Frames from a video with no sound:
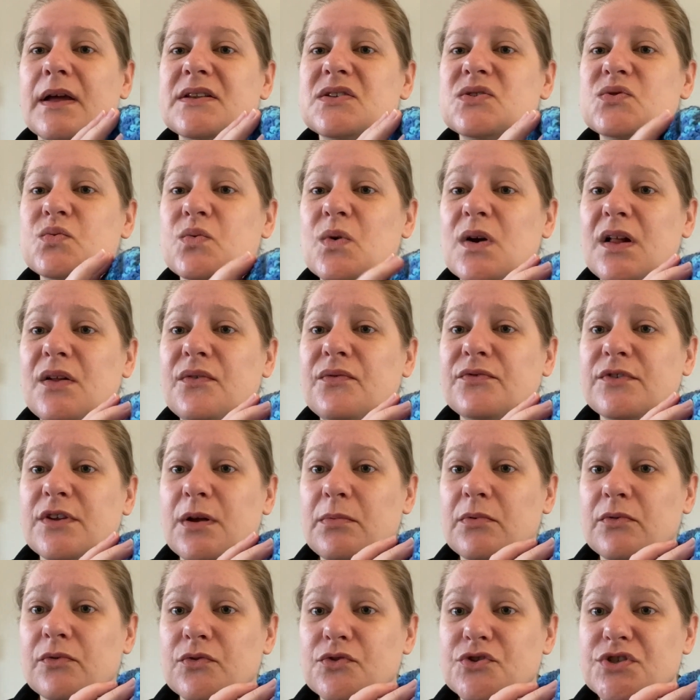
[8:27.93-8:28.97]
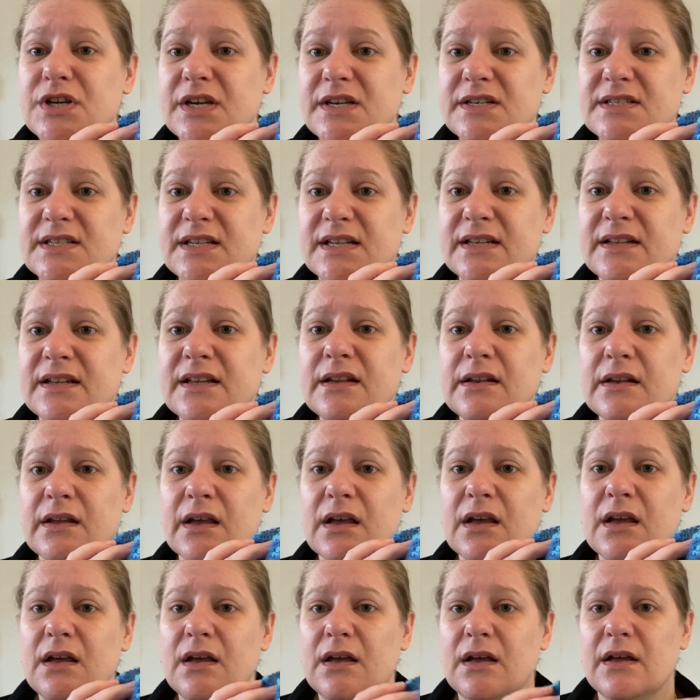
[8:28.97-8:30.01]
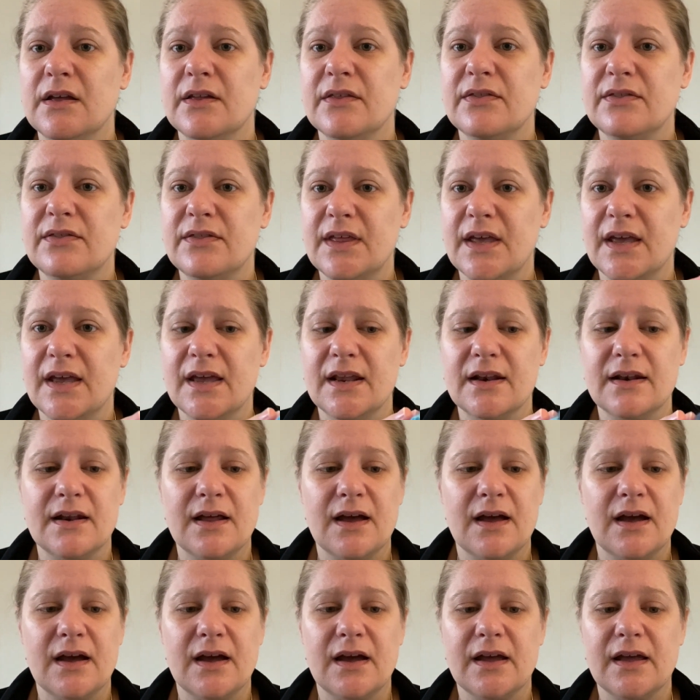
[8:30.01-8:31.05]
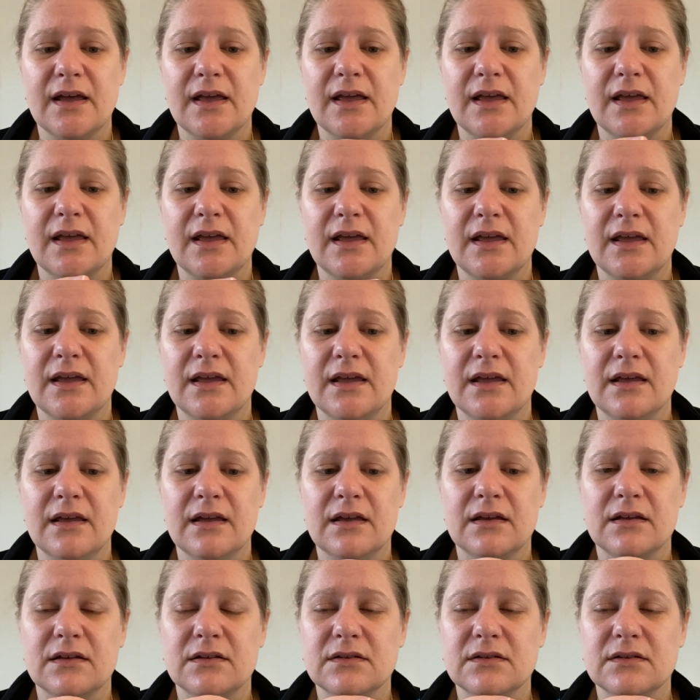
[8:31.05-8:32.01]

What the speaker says: 12 double crochets in it. Then I